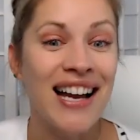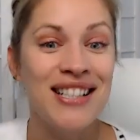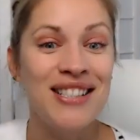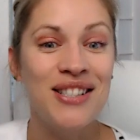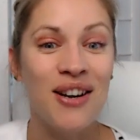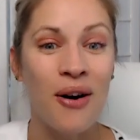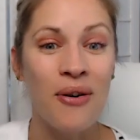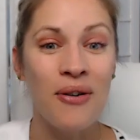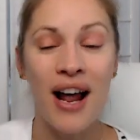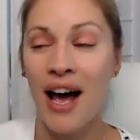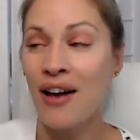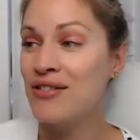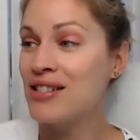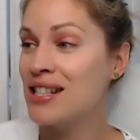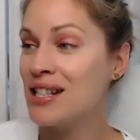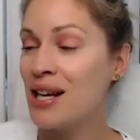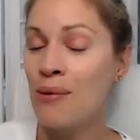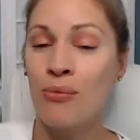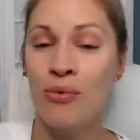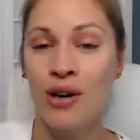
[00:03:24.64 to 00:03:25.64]
i don't have
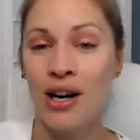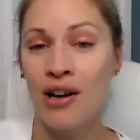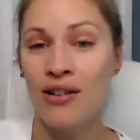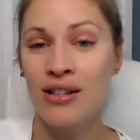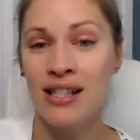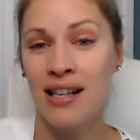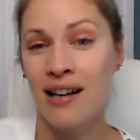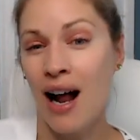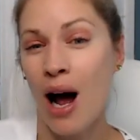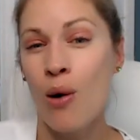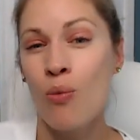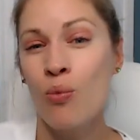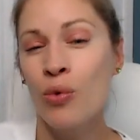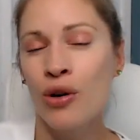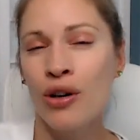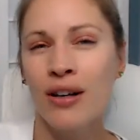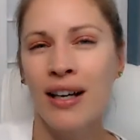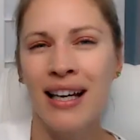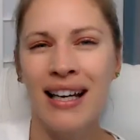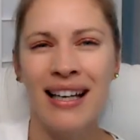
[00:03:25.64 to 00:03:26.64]
somewhere else that i'm
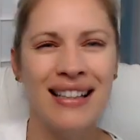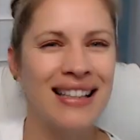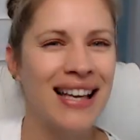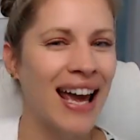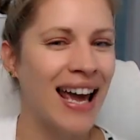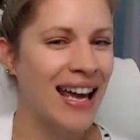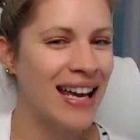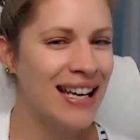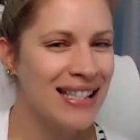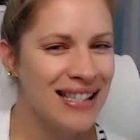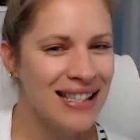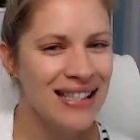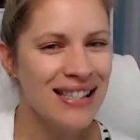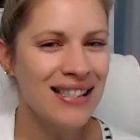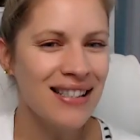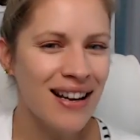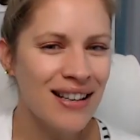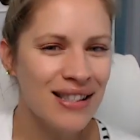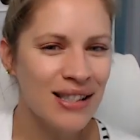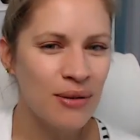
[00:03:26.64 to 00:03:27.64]
working in case
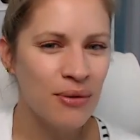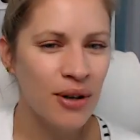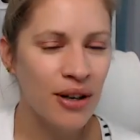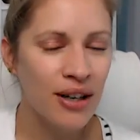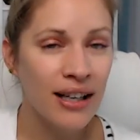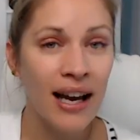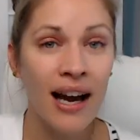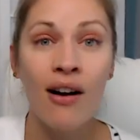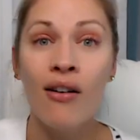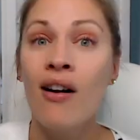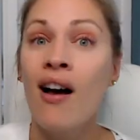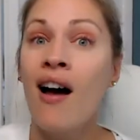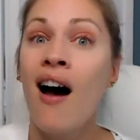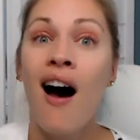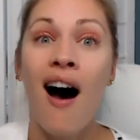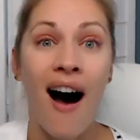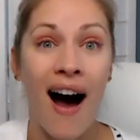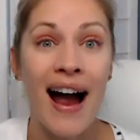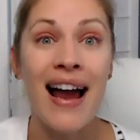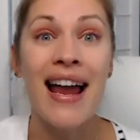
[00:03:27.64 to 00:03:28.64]
this doesn't work out
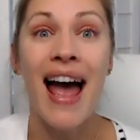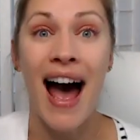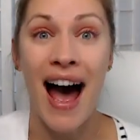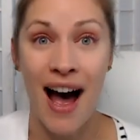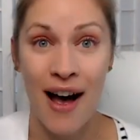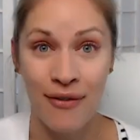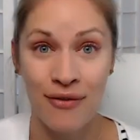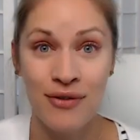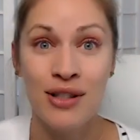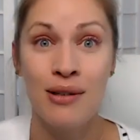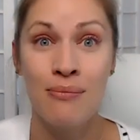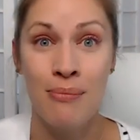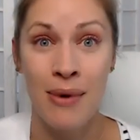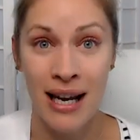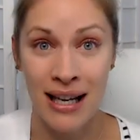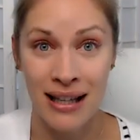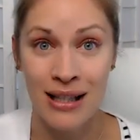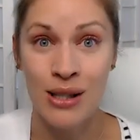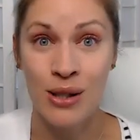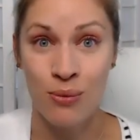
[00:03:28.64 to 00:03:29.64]
i have to
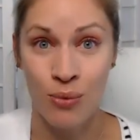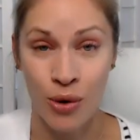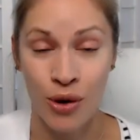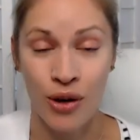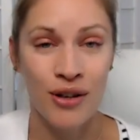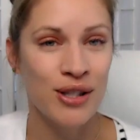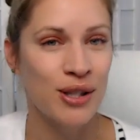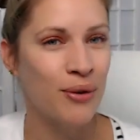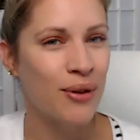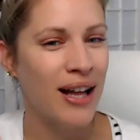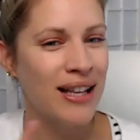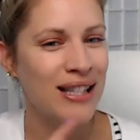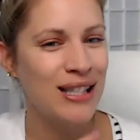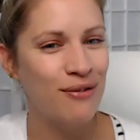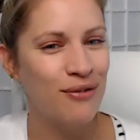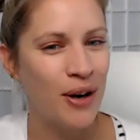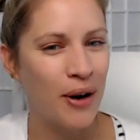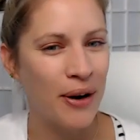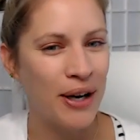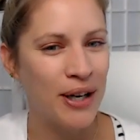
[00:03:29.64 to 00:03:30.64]
make this work so that's
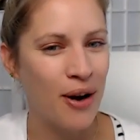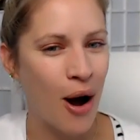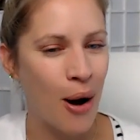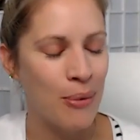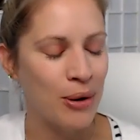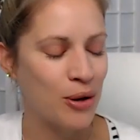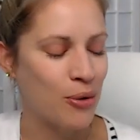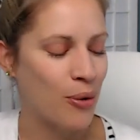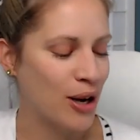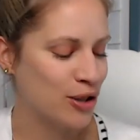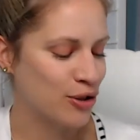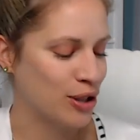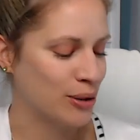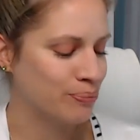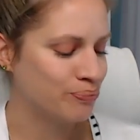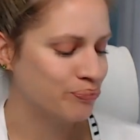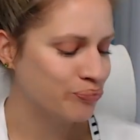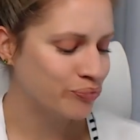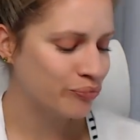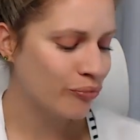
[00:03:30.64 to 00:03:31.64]
a very common
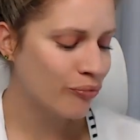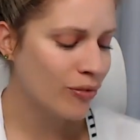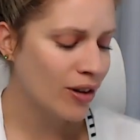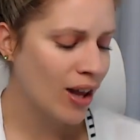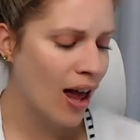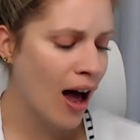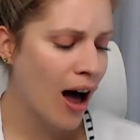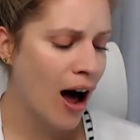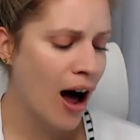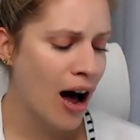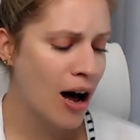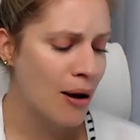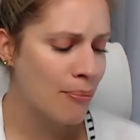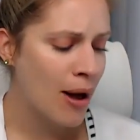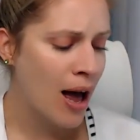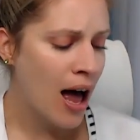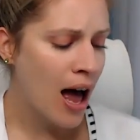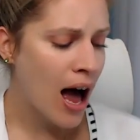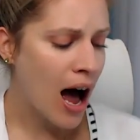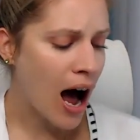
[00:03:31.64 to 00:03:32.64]
question
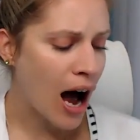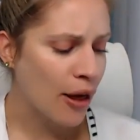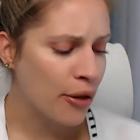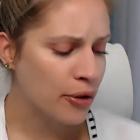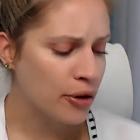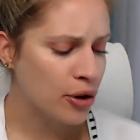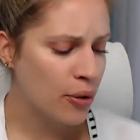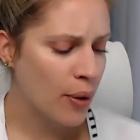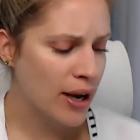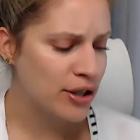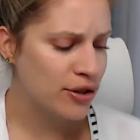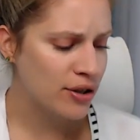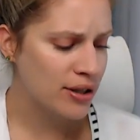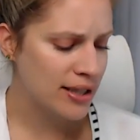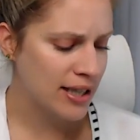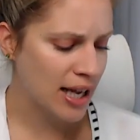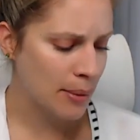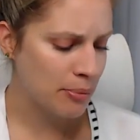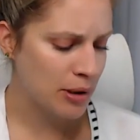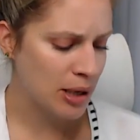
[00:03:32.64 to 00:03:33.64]
um, other
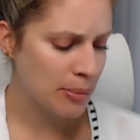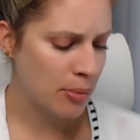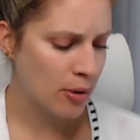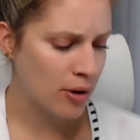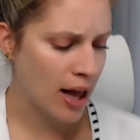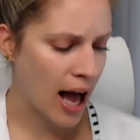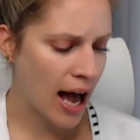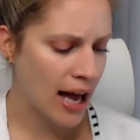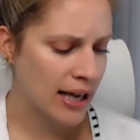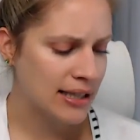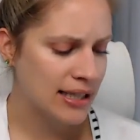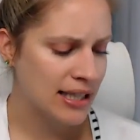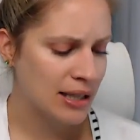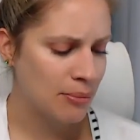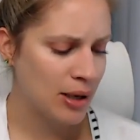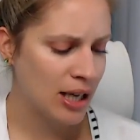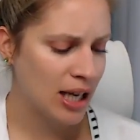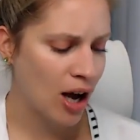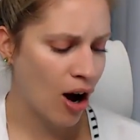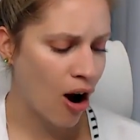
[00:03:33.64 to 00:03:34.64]
questions that people ask
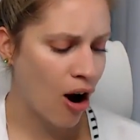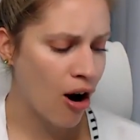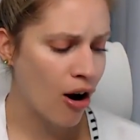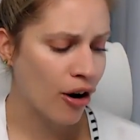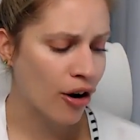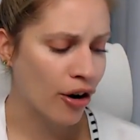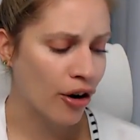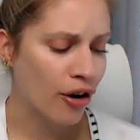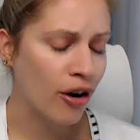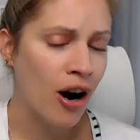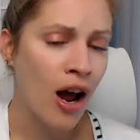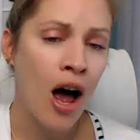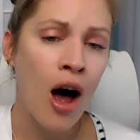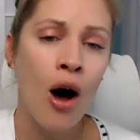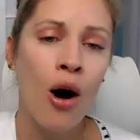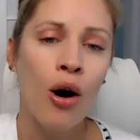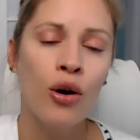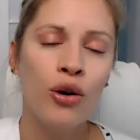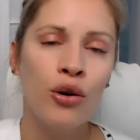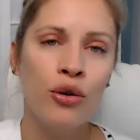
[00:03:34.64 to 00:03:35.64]
me are,
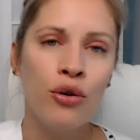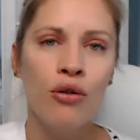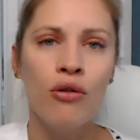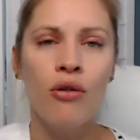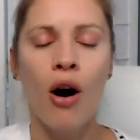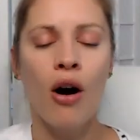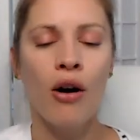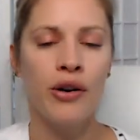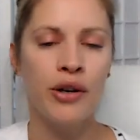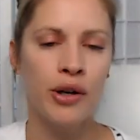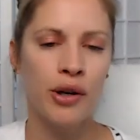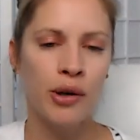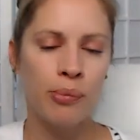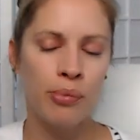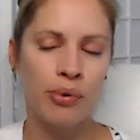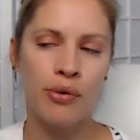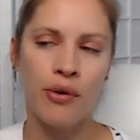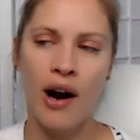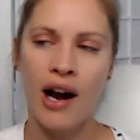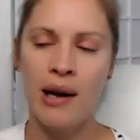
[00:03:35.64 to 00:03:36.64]
who are your
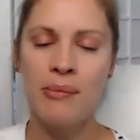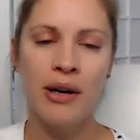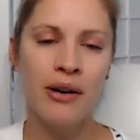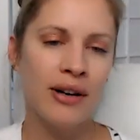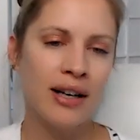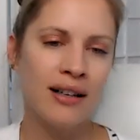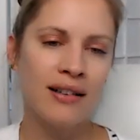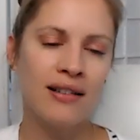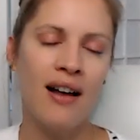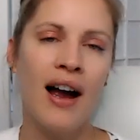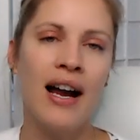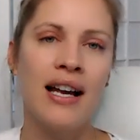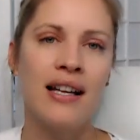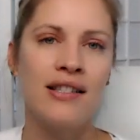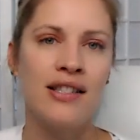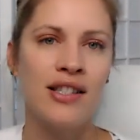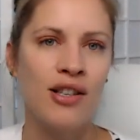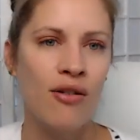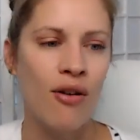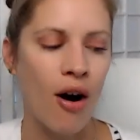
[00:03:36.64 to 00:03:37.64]
primary
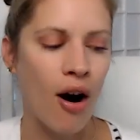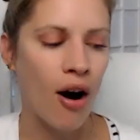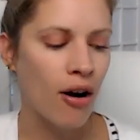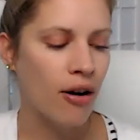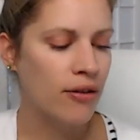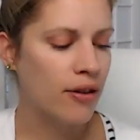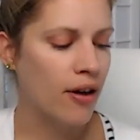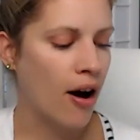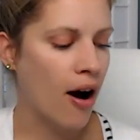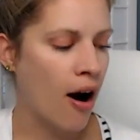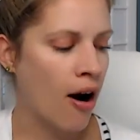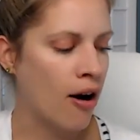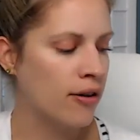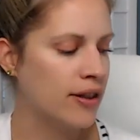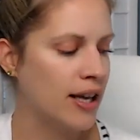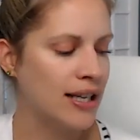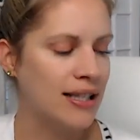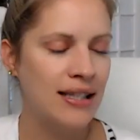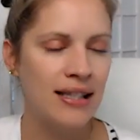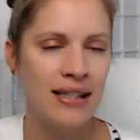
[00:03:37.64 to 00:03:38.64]
clients? So are,
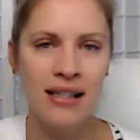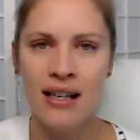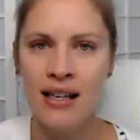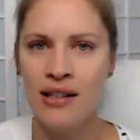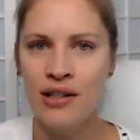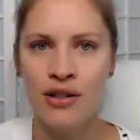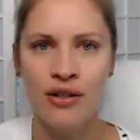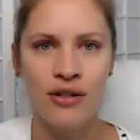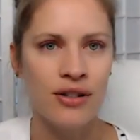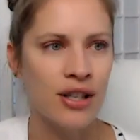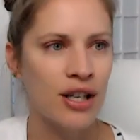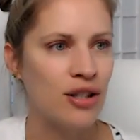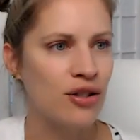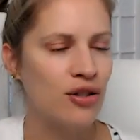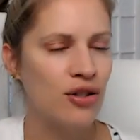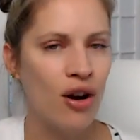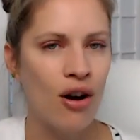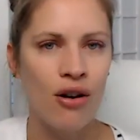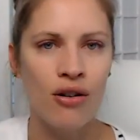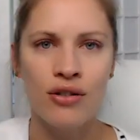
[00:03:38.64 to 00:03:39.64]
are they seniors,
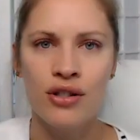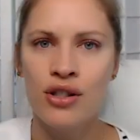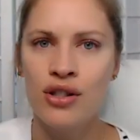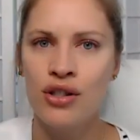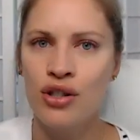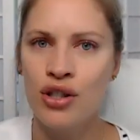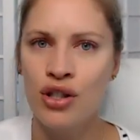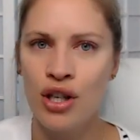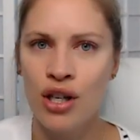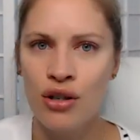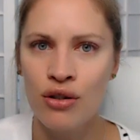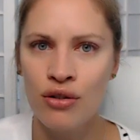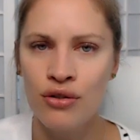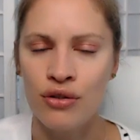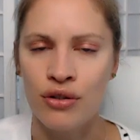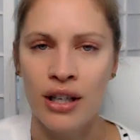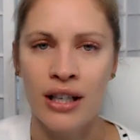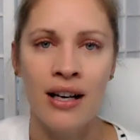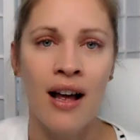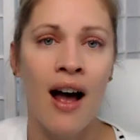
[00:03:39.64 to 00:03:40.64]
adults,
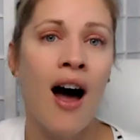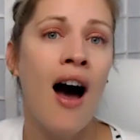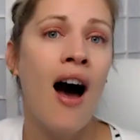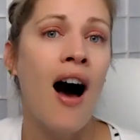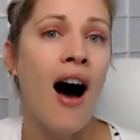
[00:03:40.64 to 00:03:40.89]
children?